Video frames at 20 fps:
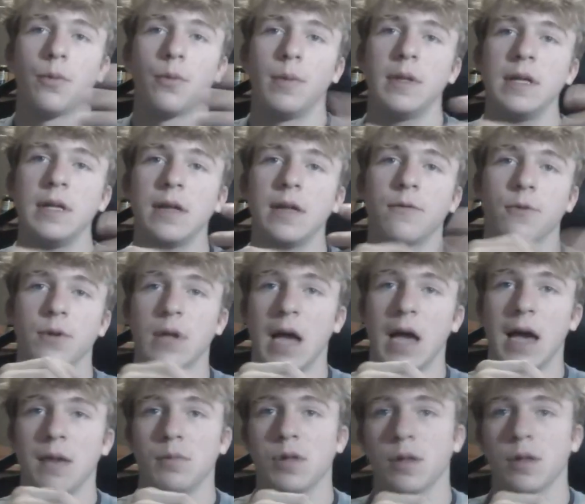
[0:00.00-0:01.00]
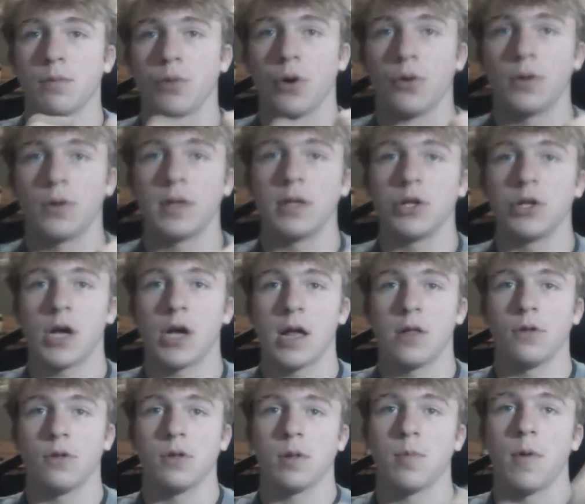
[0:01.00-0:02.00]
are many different types of protein
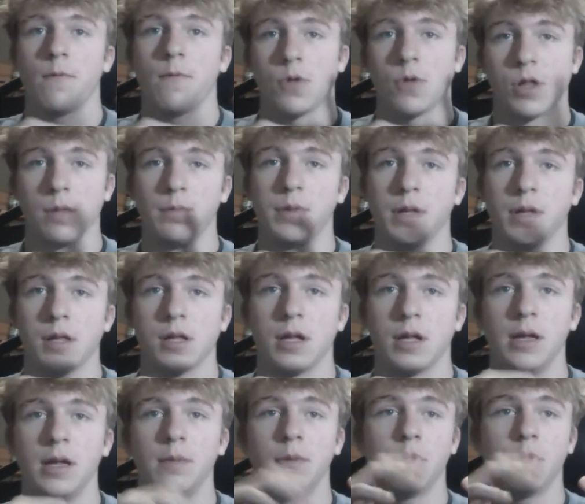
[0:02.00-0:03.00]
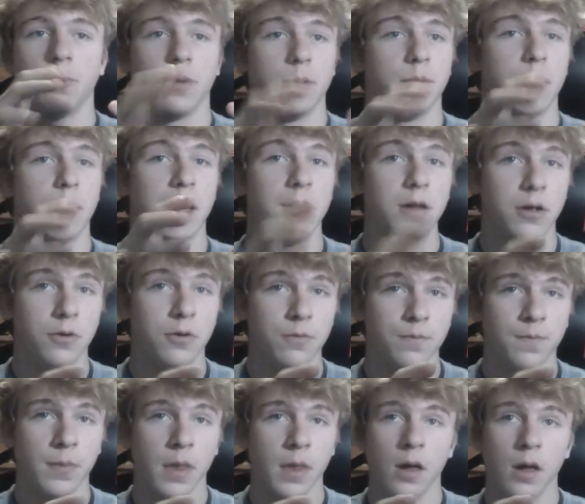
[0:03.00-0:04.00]
channels, but for simplicity between me and you,
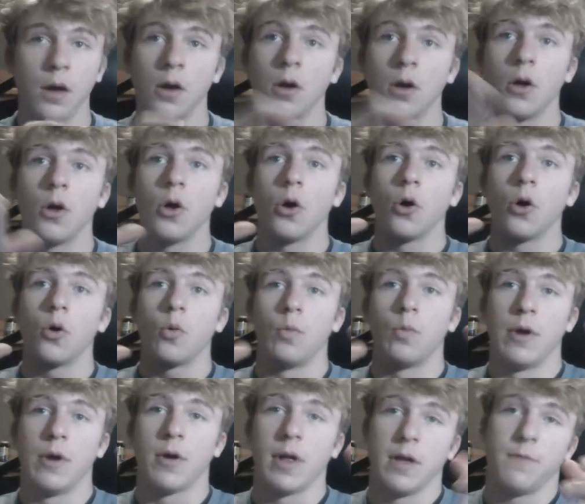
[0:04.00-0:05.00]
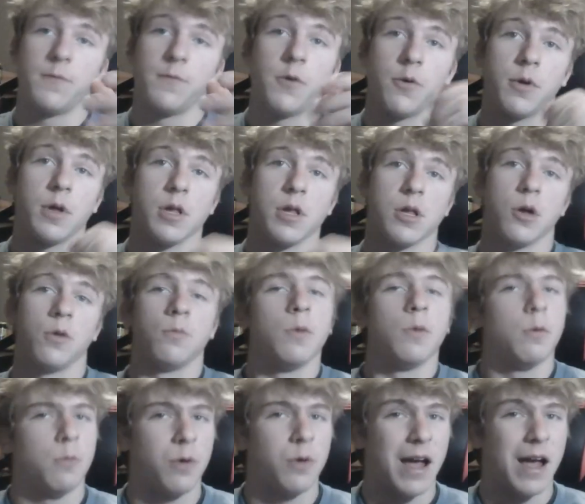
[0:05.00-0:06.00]
we are going to focus on
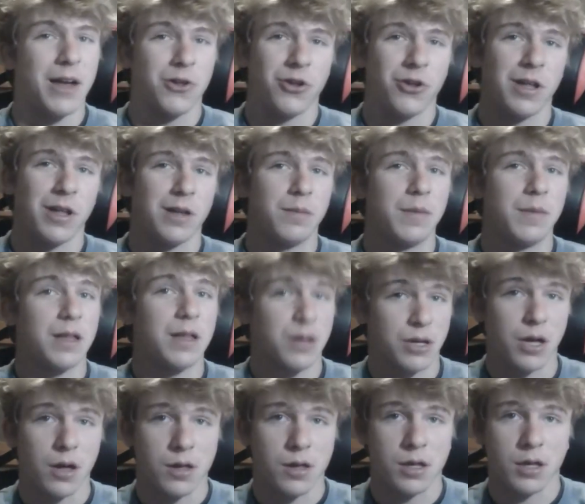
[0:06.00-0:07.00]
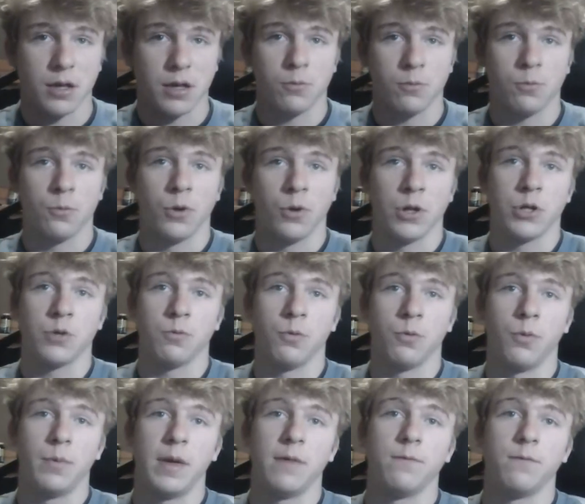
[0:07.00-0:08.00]
what we're actually going to be discussing, which
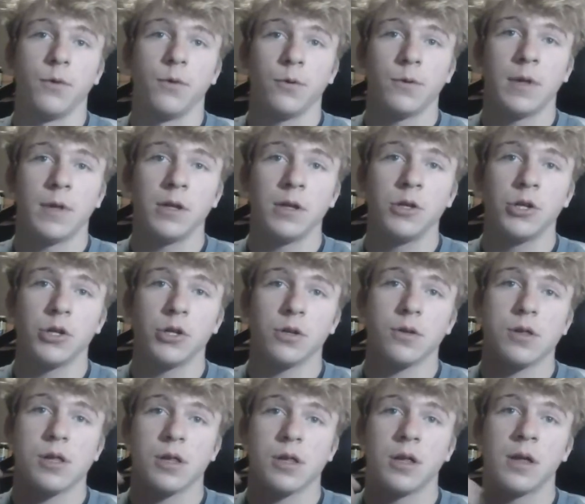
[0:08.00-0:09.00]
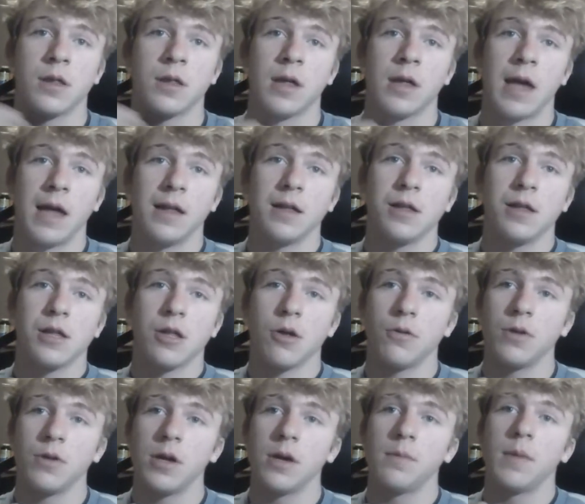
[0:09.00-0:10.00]
will be voltage gated
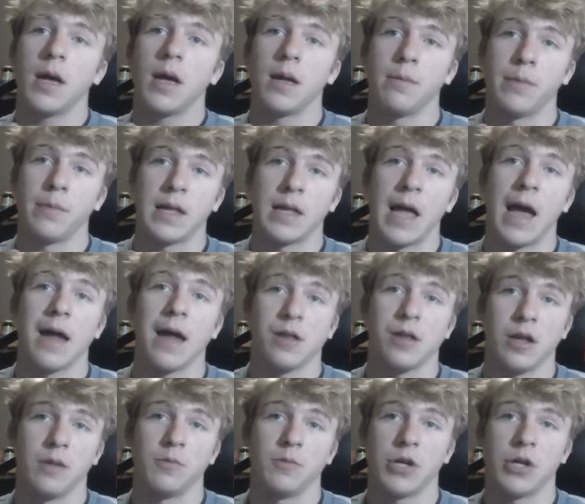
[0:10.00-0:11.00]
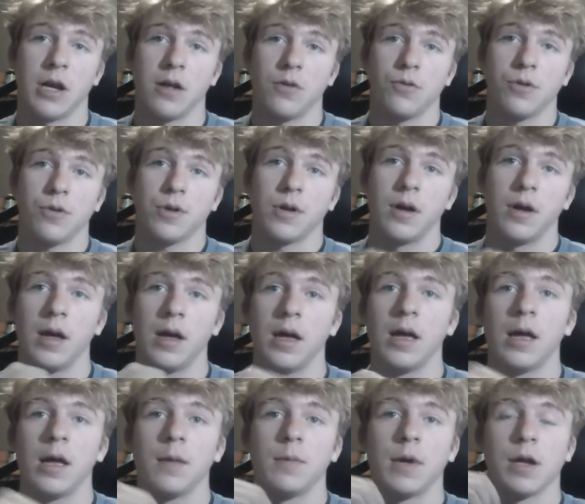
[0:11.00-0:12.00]
sodium and potassium channels,
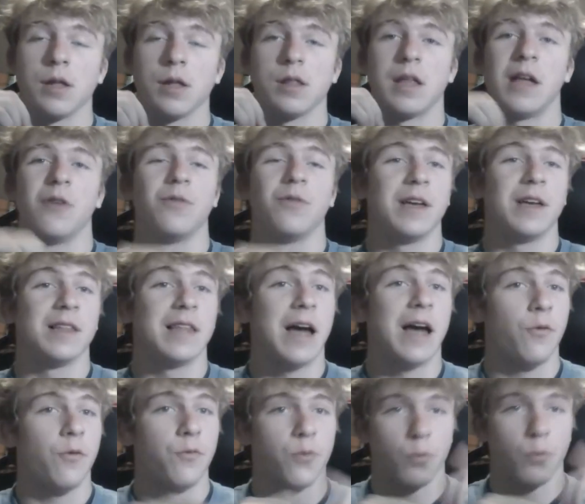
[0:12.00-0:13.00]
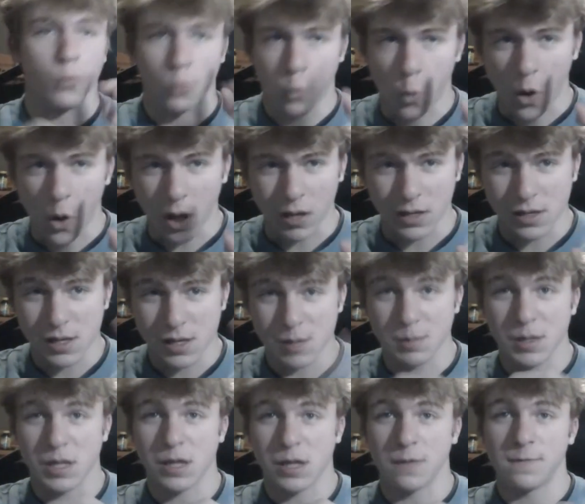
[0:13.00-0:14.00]
because they only allow for one
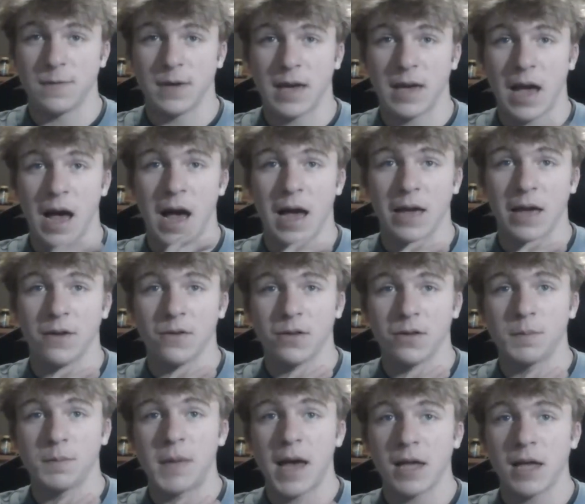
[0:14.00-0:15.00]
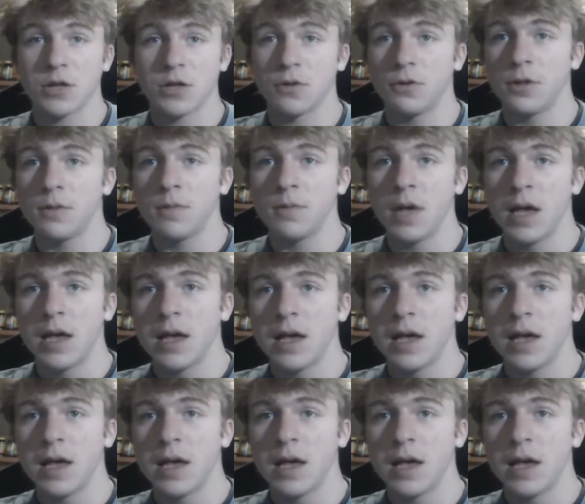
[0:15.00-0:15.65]
specific ion to pass through them.